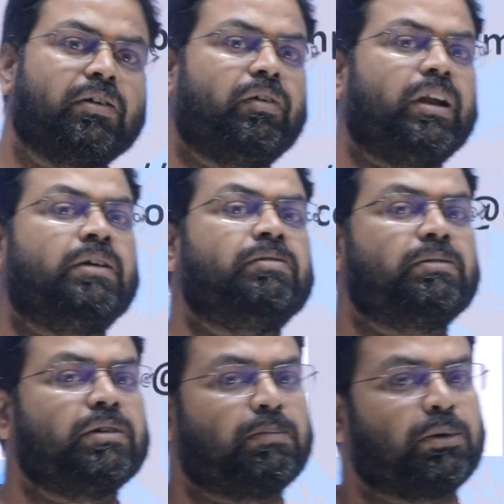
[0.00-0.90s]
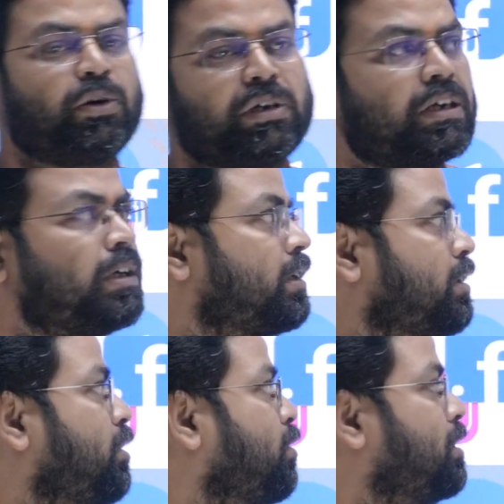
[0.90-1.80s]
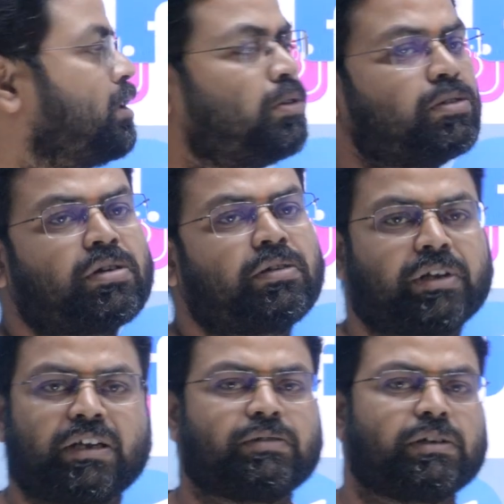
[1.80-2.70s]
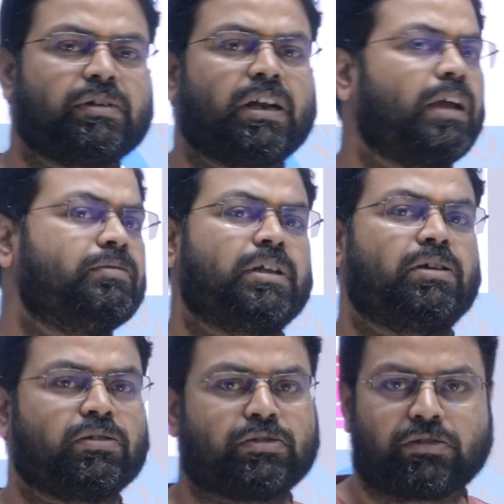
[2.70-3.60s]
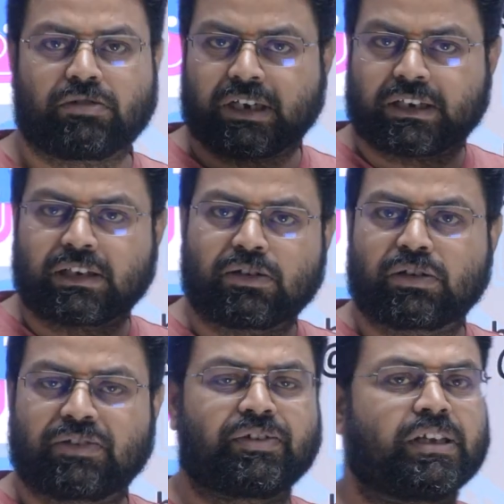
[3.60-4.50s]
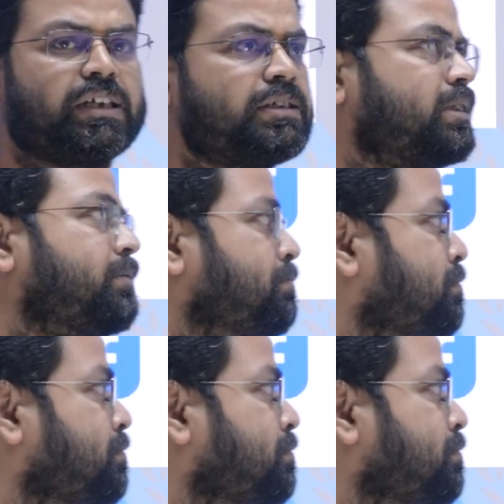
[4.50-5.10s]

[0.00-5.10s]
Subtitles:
whenever we upload new videos, or whenever we live, then also you will get the notification.